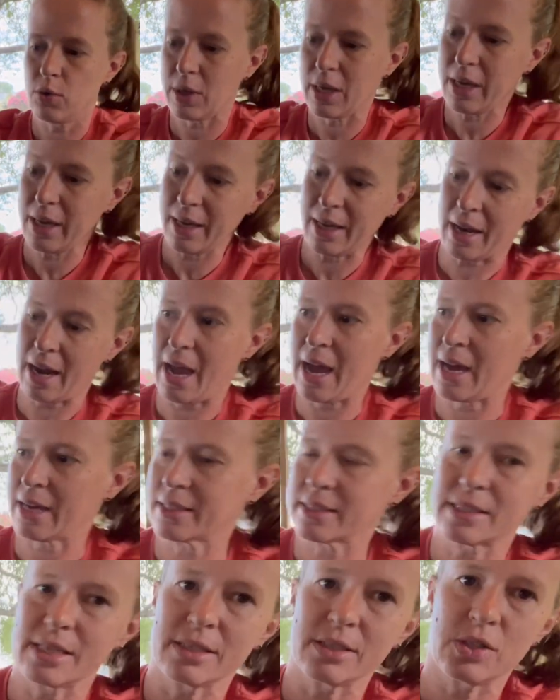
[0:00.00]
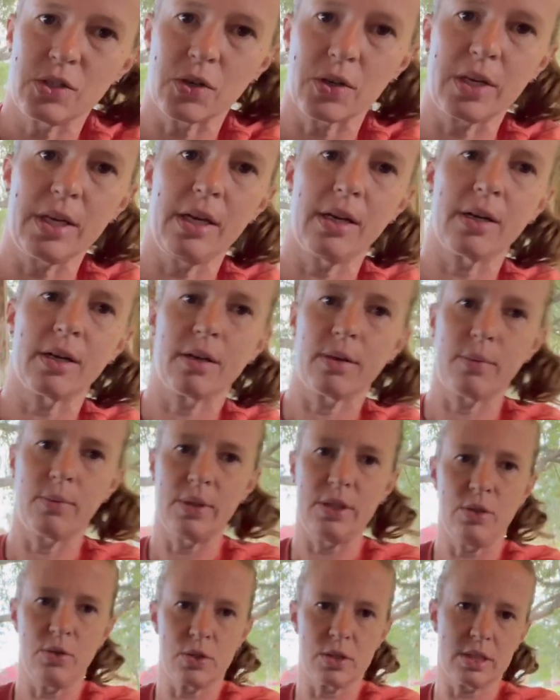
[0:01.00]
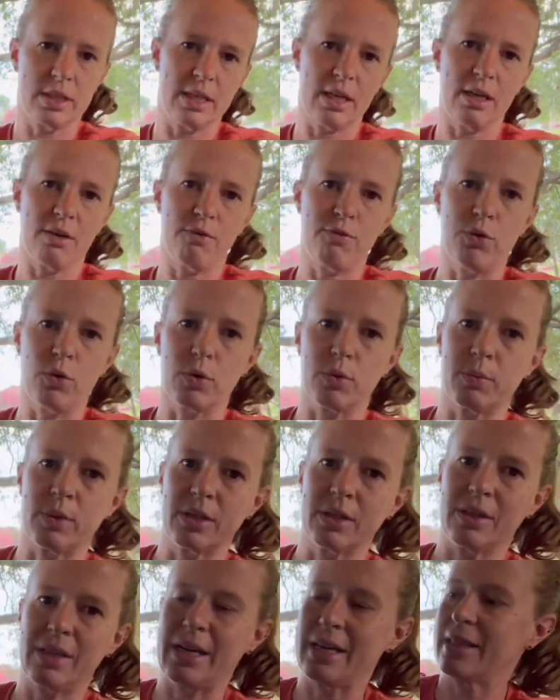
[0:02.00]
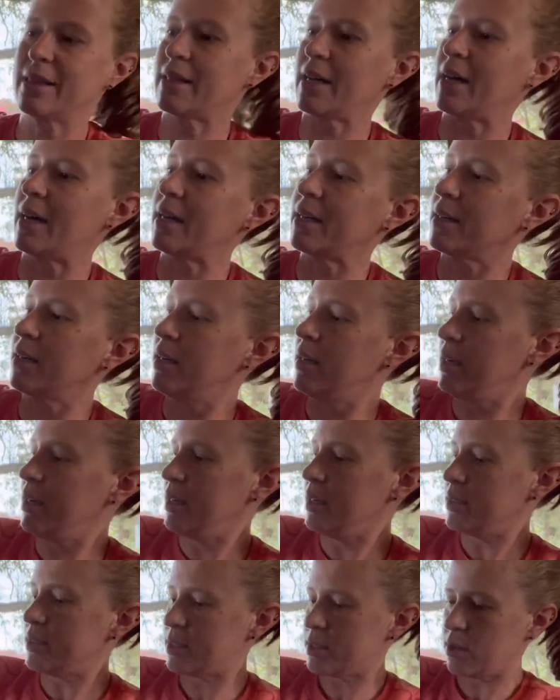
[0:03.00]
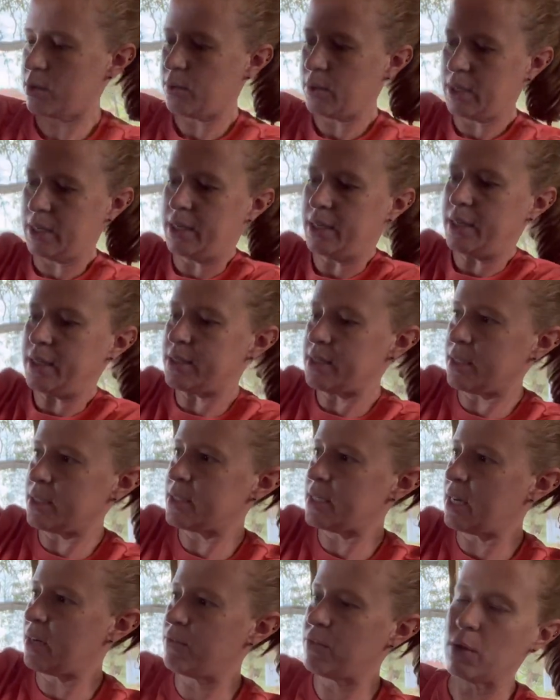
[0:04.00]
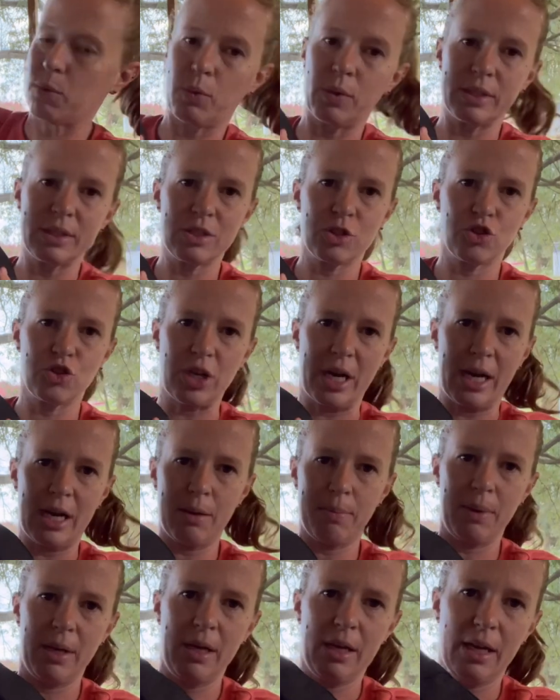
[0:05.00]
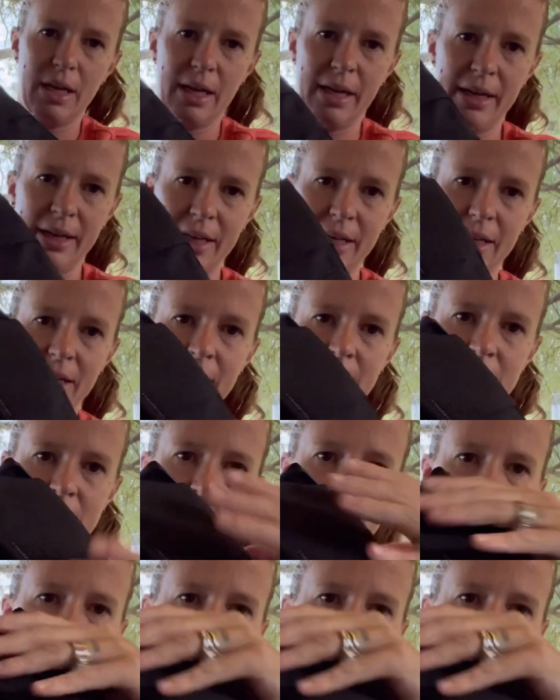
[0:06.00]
can access your gear when you sling it forward like that. So uh, it does have the one strap and it is,